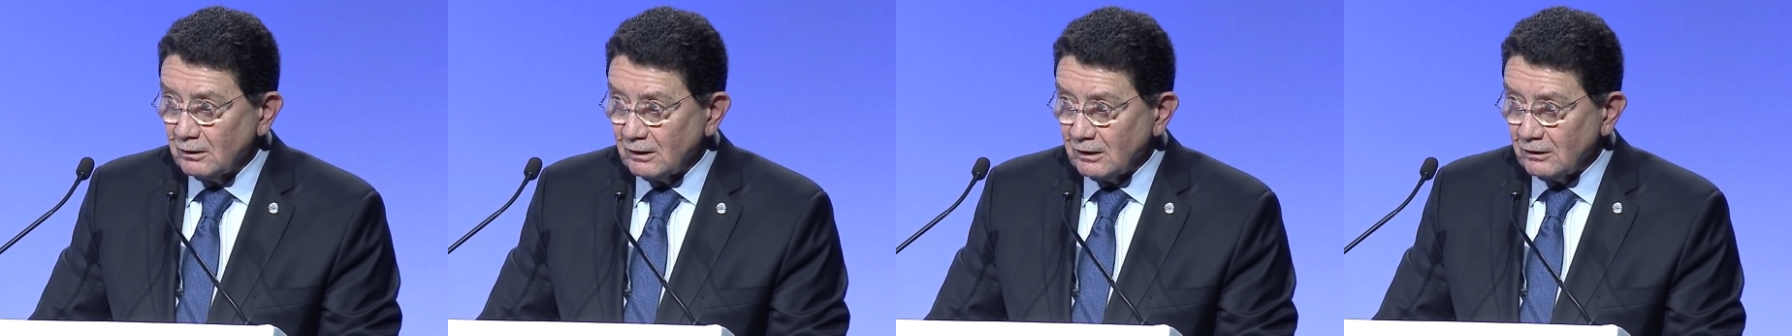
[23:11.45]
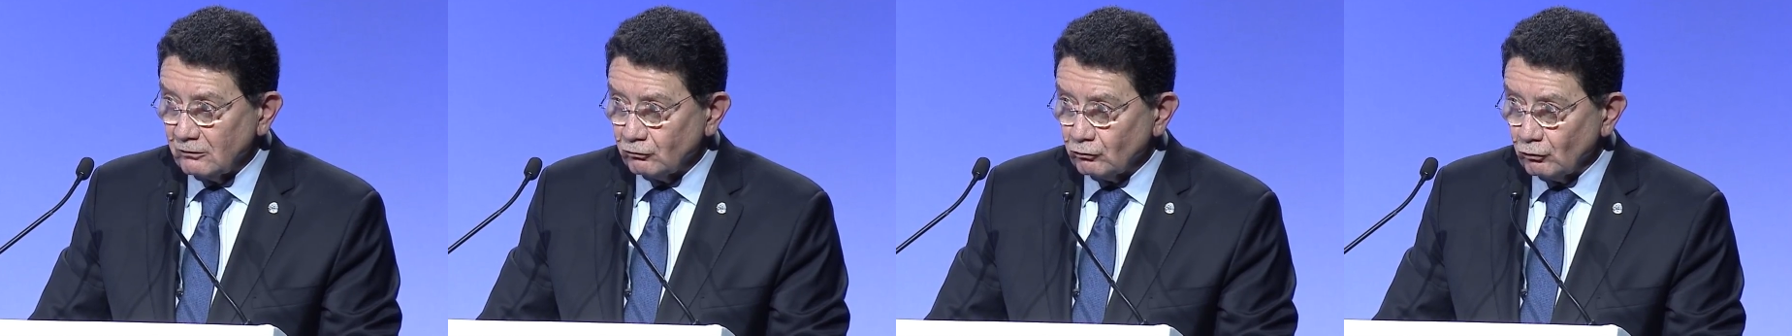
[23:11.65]

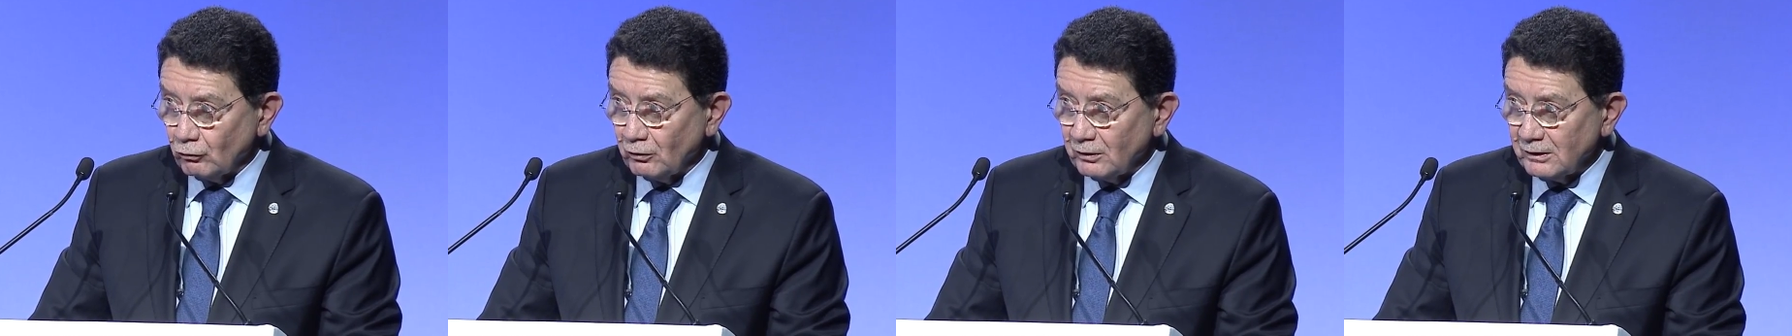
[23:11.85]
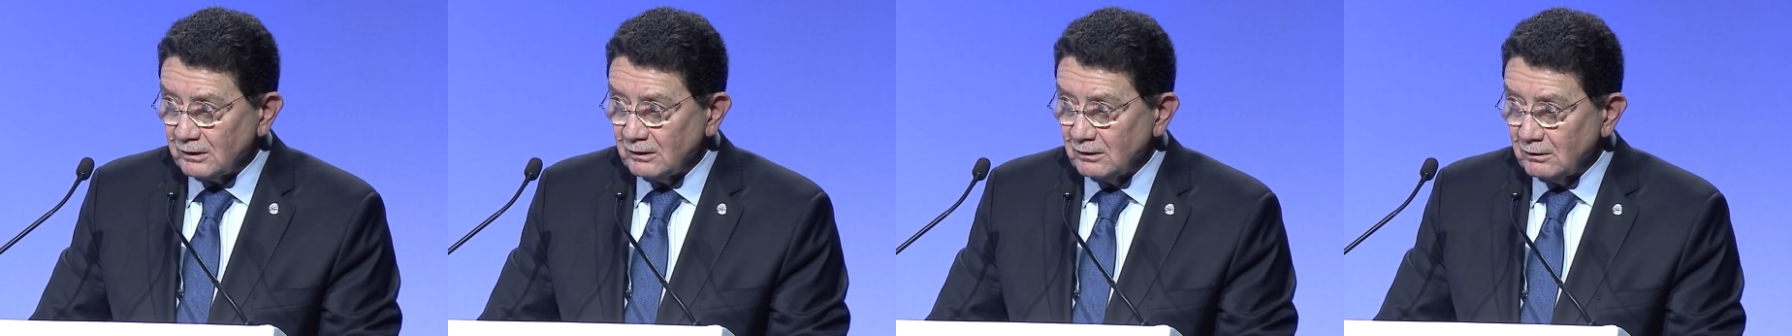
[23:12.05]

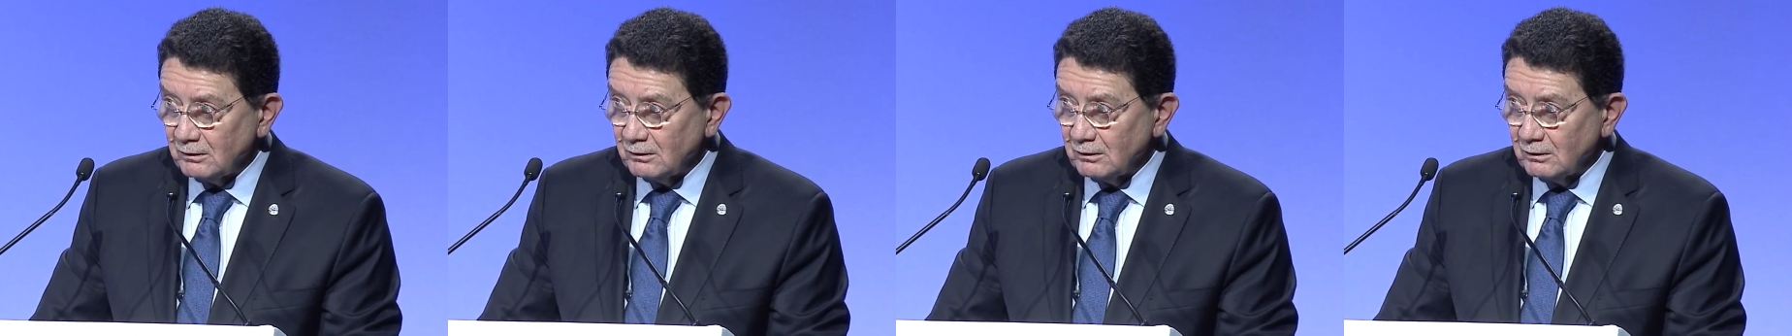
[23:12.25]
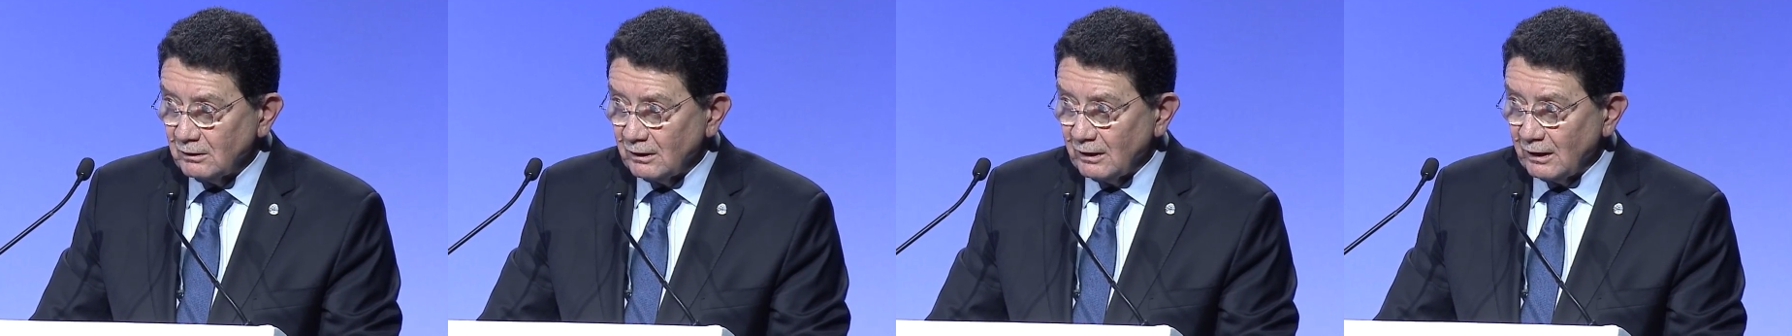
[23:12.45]
enjoy,
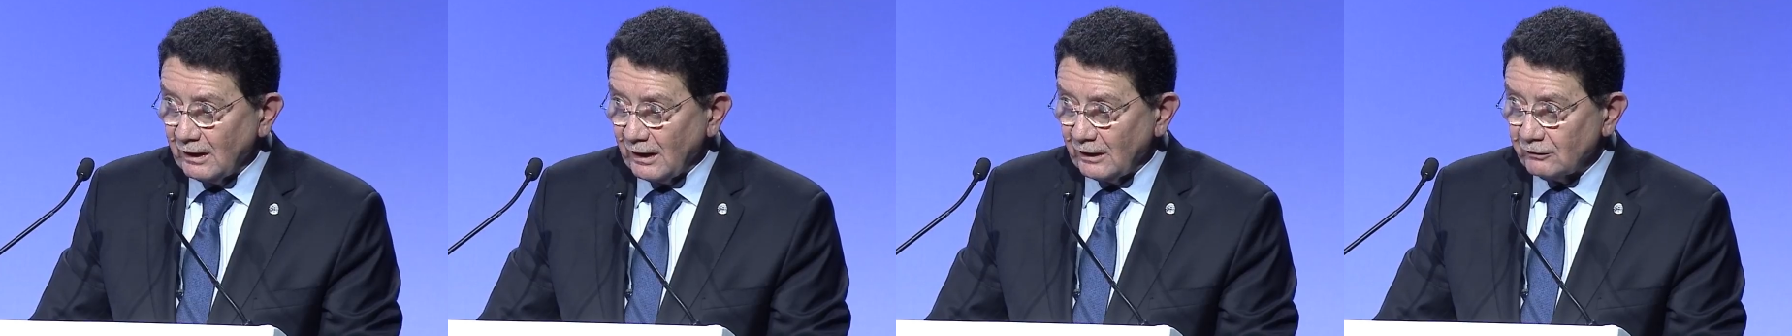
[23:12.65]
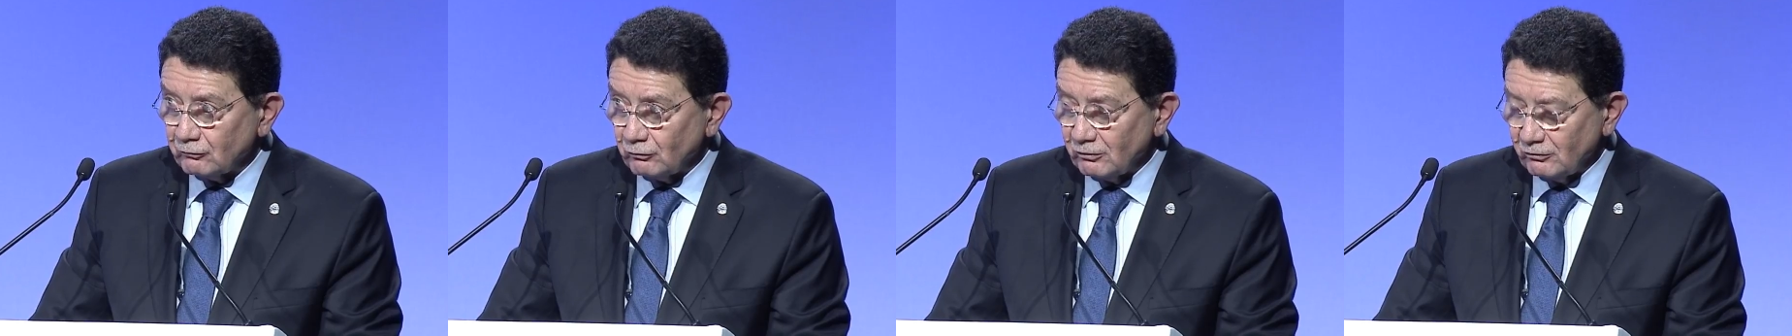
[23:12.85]

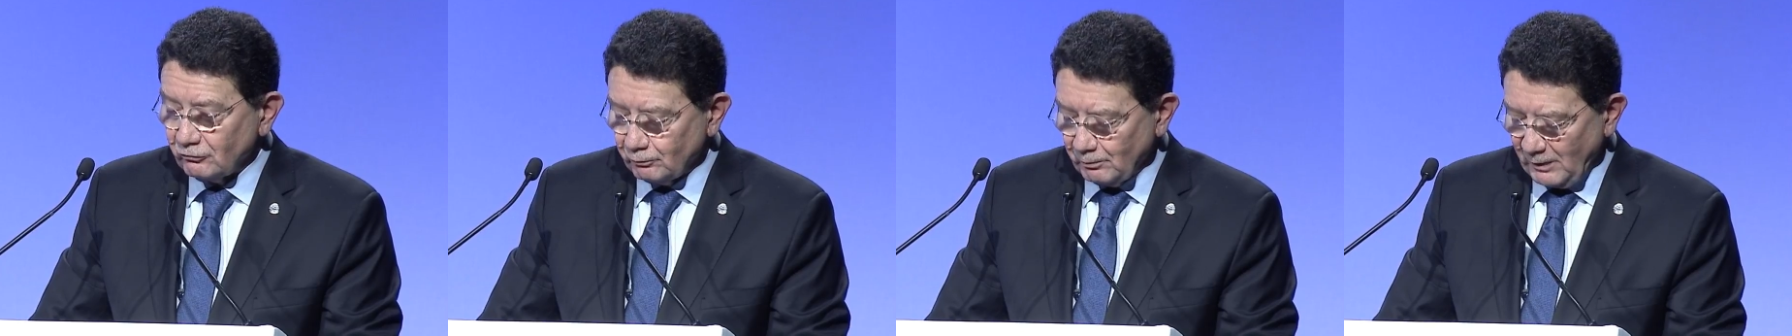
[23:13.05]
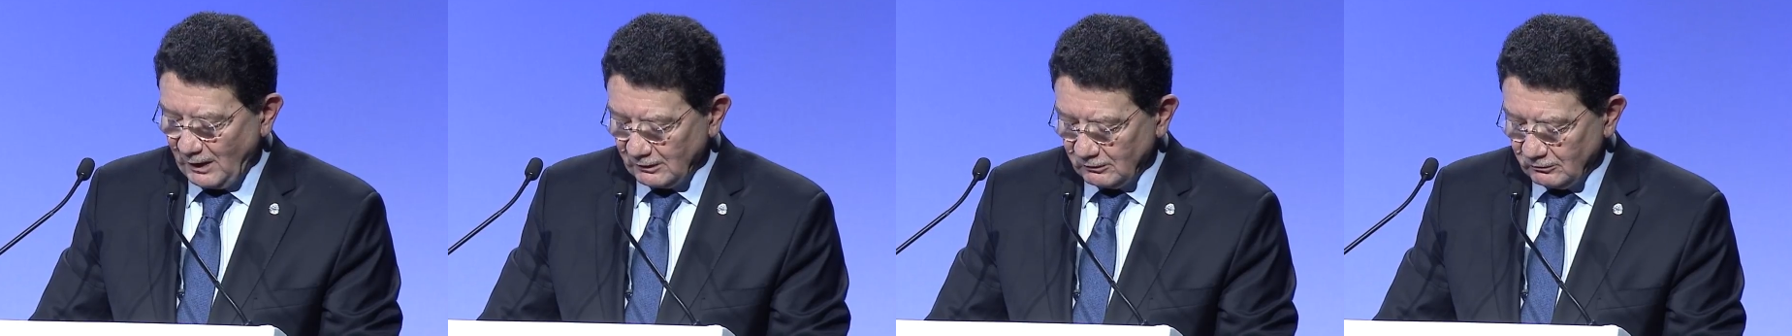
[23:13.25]
and
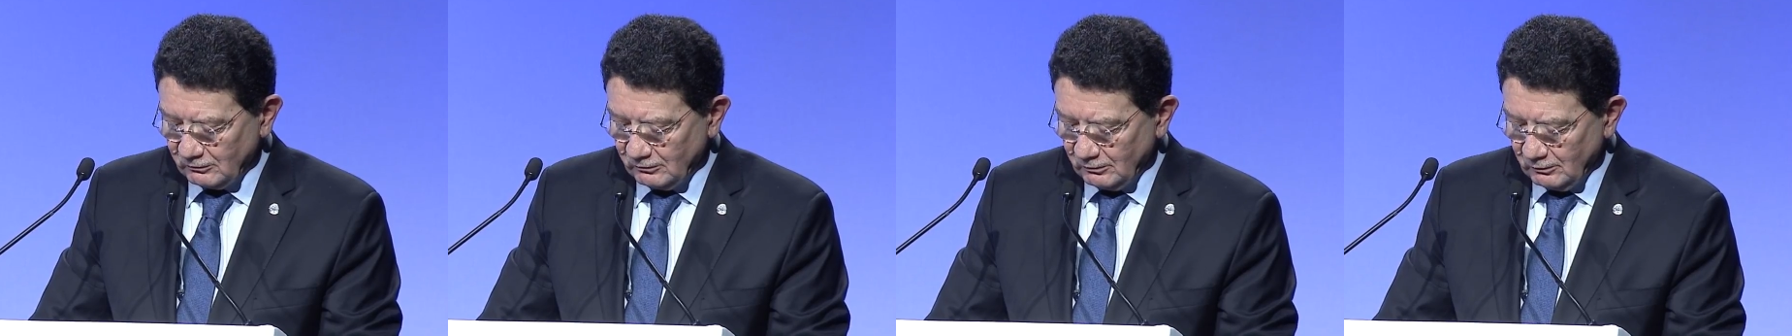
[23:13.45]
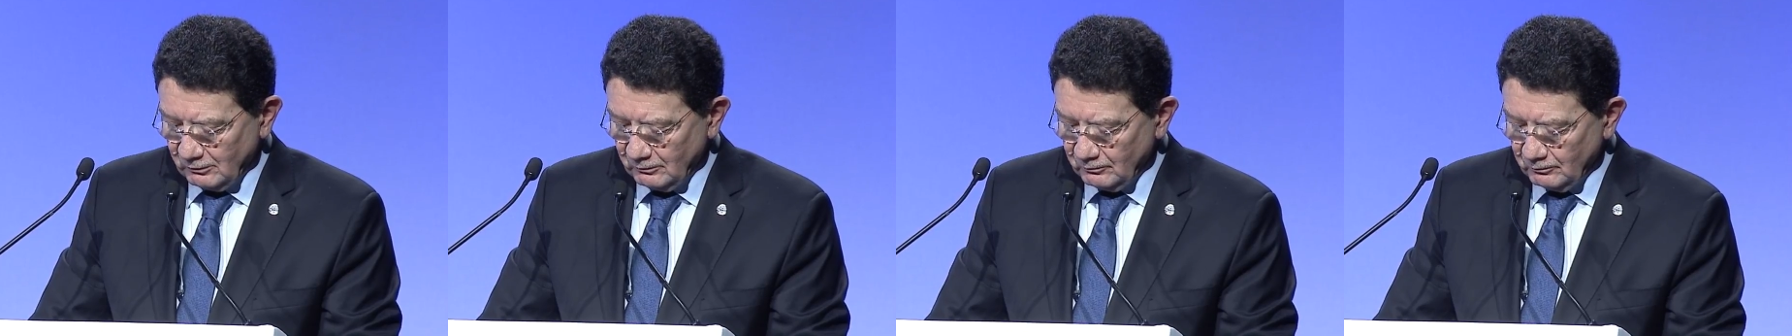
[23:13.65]

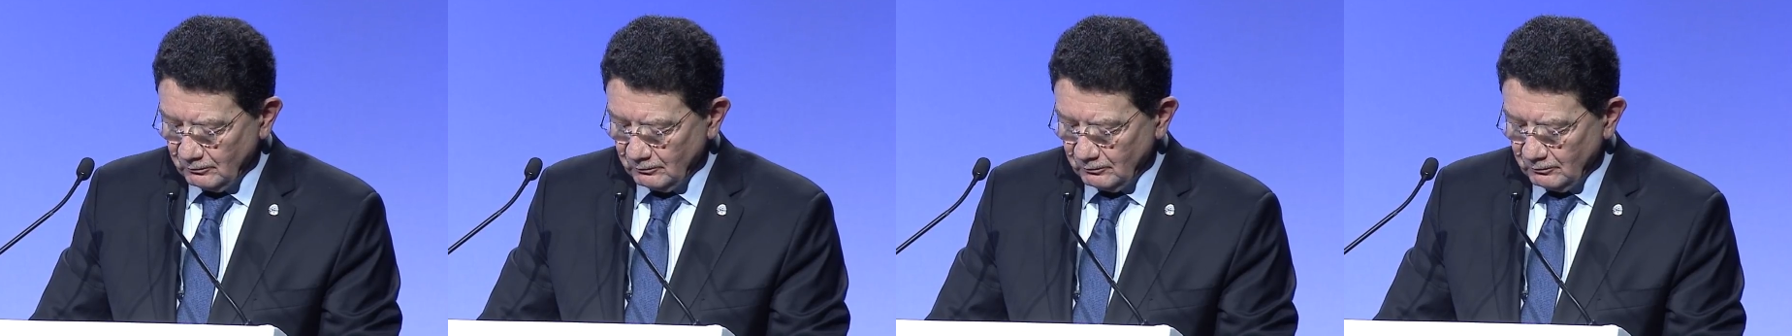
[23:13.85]
respect.